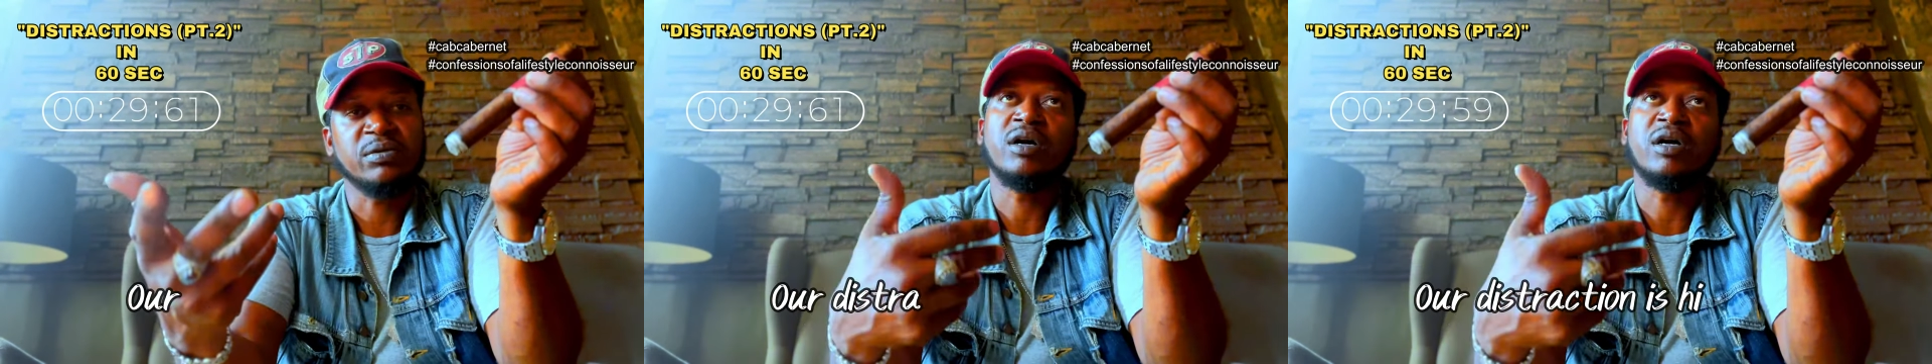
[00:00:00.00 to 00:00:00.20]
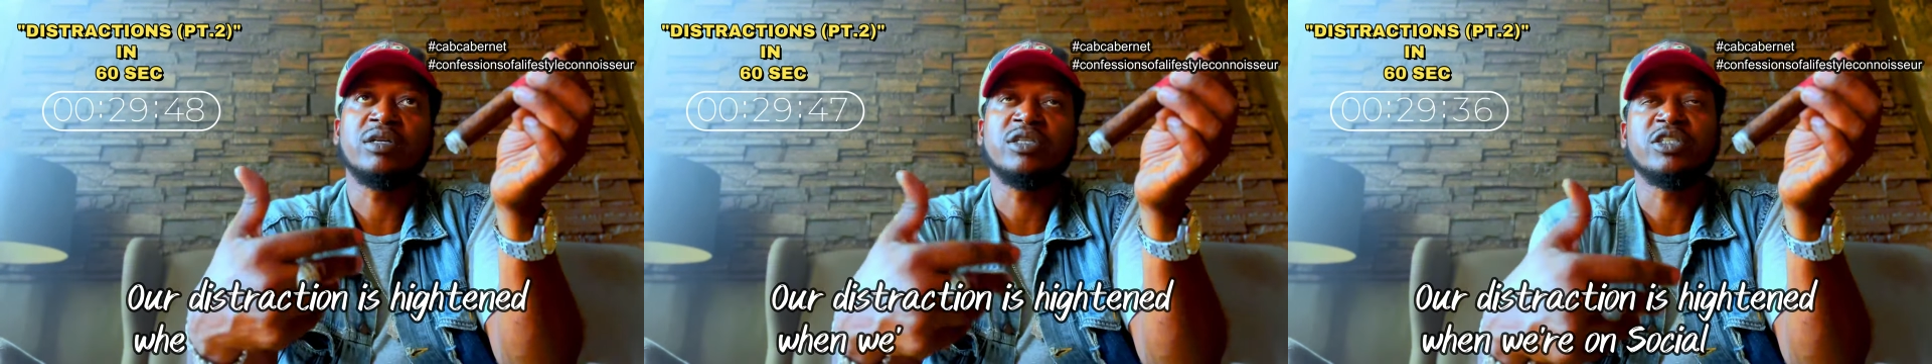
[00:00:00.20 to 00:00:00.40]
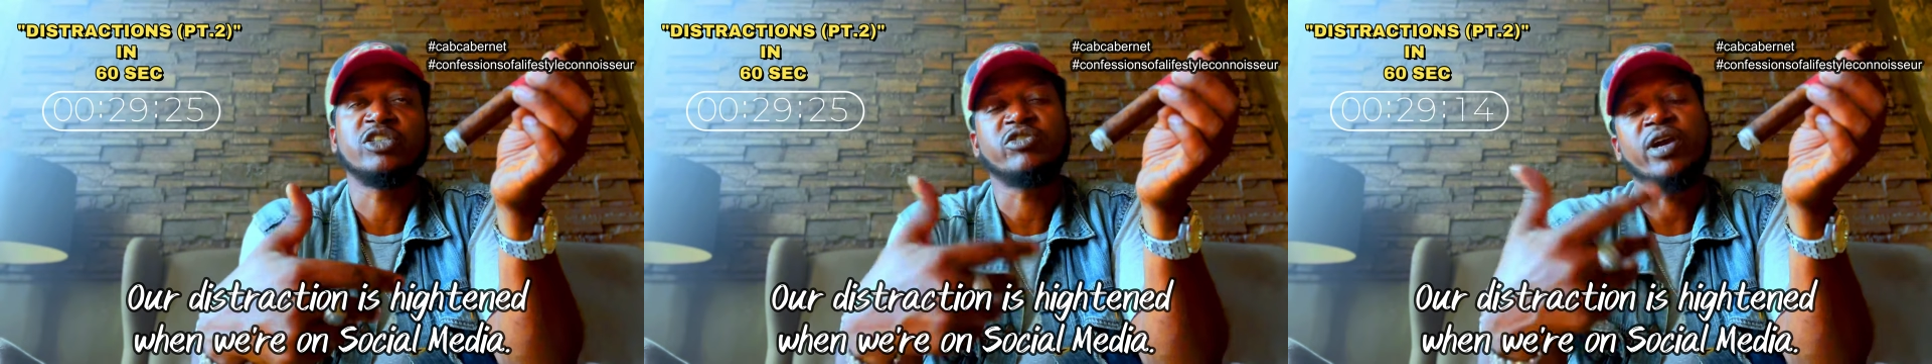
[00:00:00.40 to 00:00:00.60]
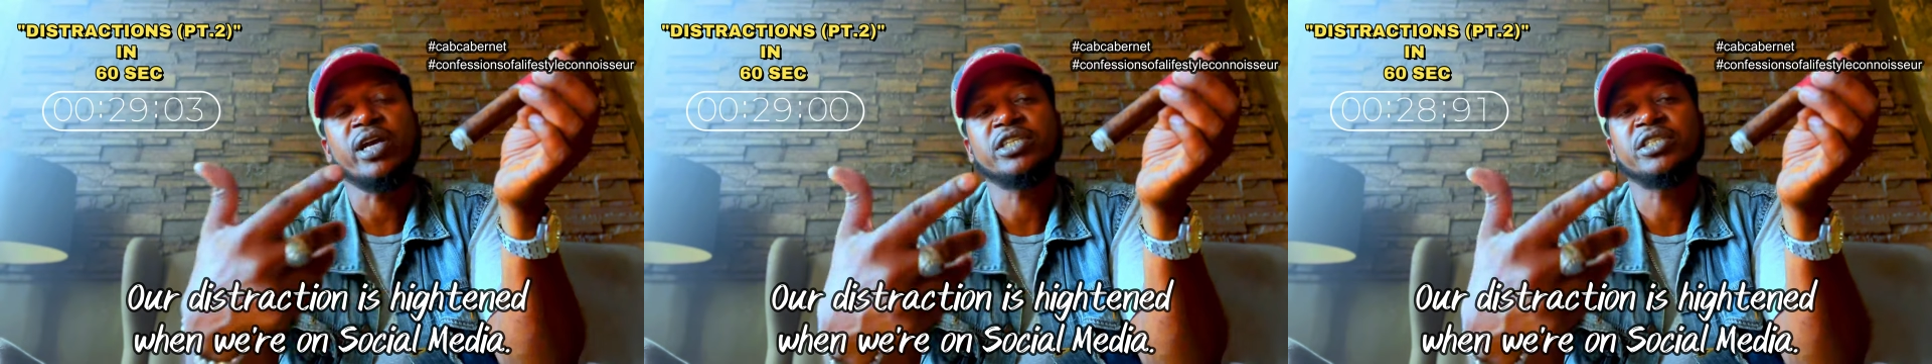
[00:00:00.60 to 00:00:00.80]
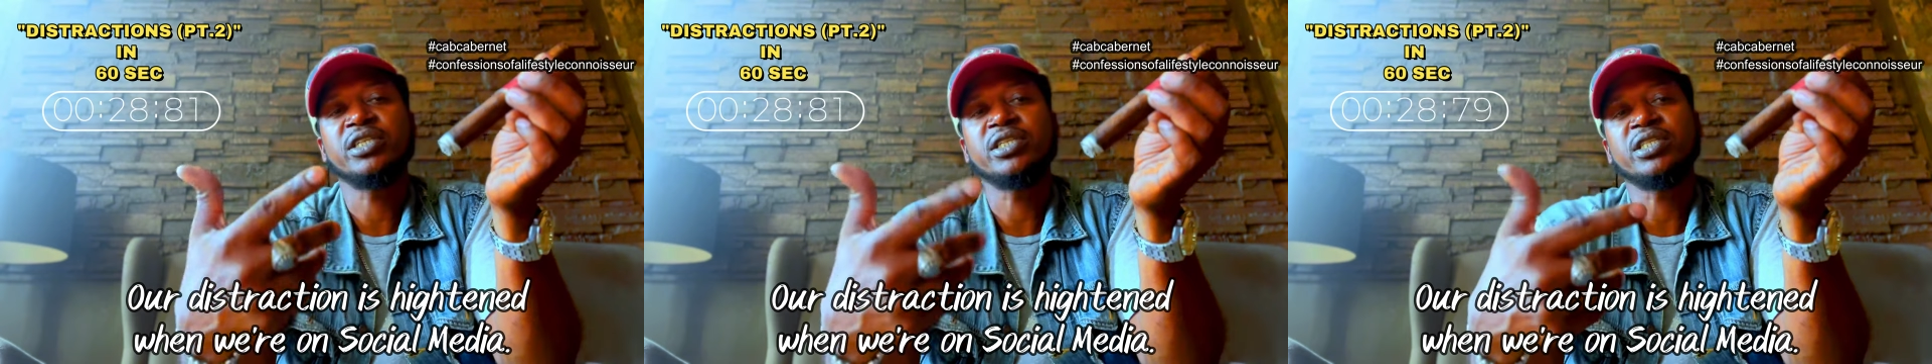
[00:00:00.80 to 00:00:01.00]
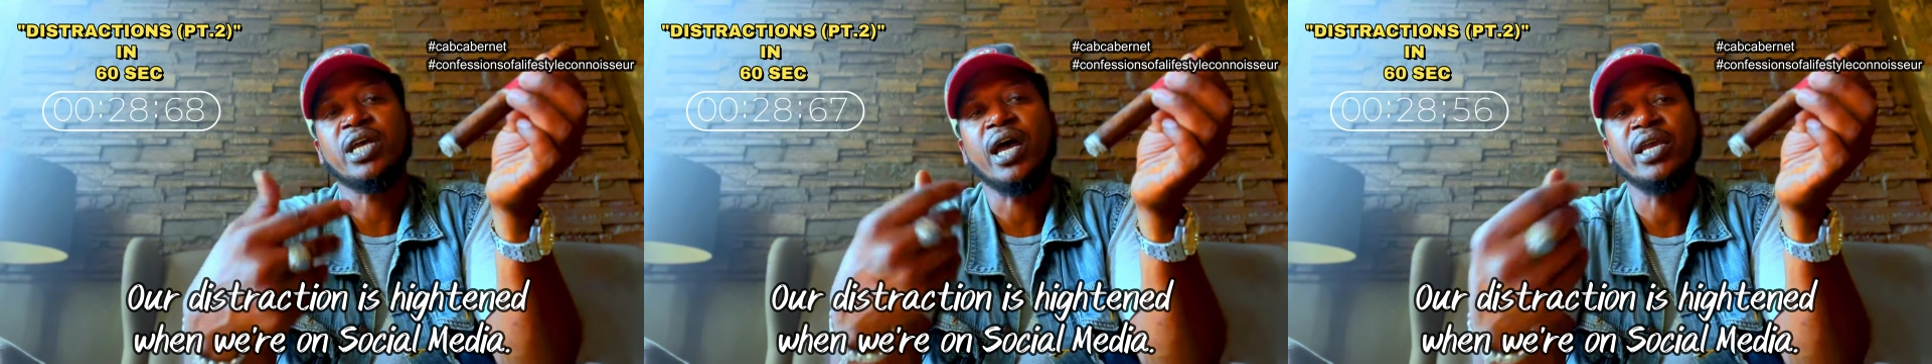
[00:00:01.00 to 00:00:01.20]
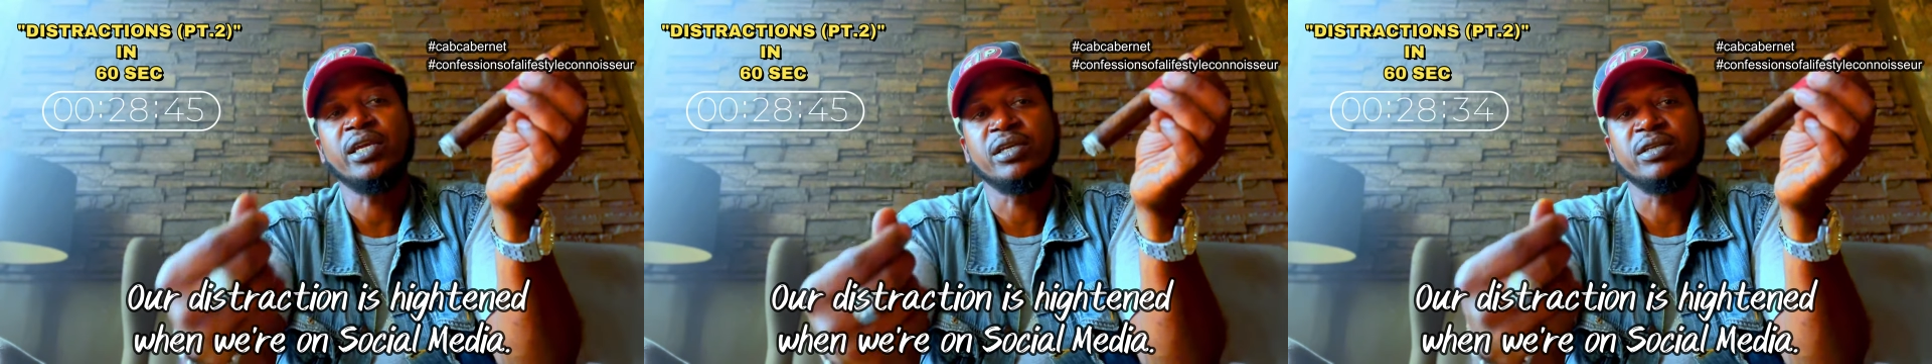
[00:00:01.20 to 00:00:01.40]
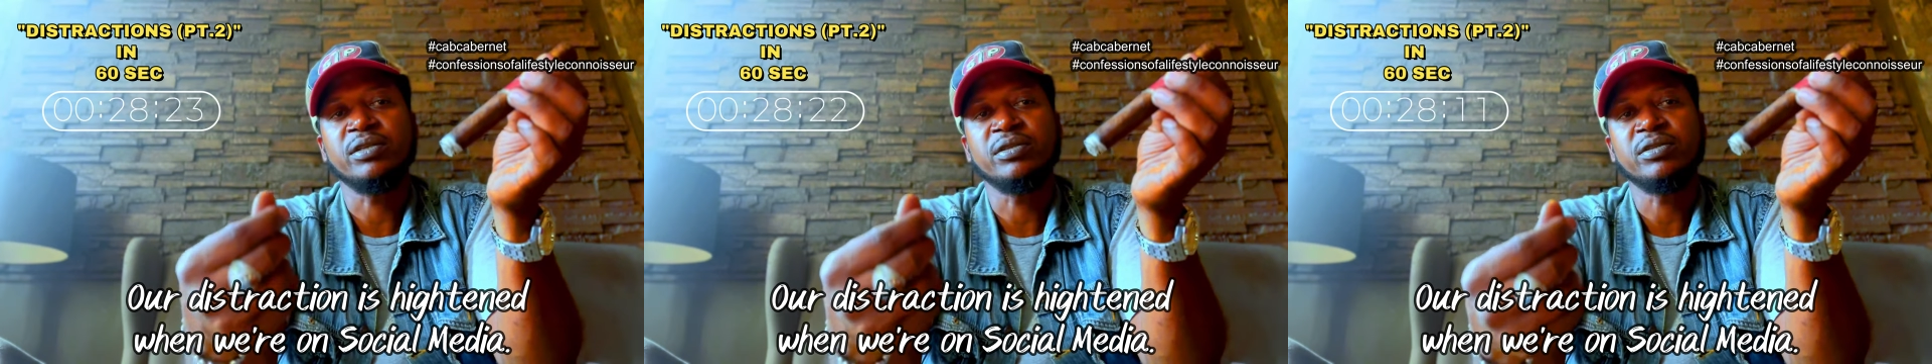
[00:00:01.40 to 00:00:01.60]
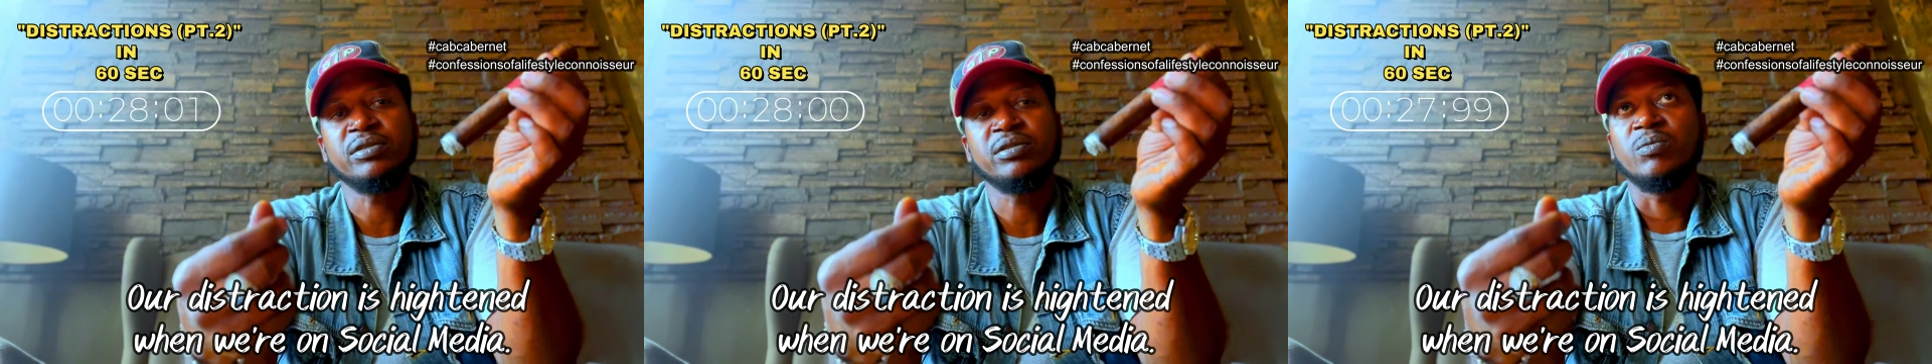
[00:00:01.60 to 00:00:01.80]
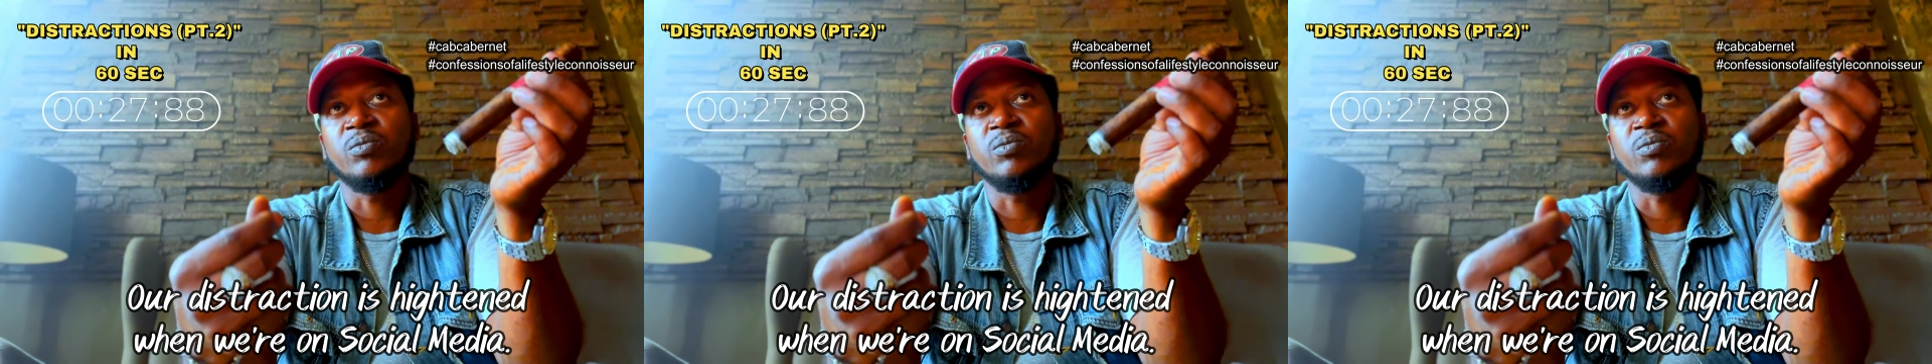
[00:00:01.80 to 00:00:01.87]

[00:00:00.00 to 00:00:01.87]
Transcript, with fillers: Our distraction is heightened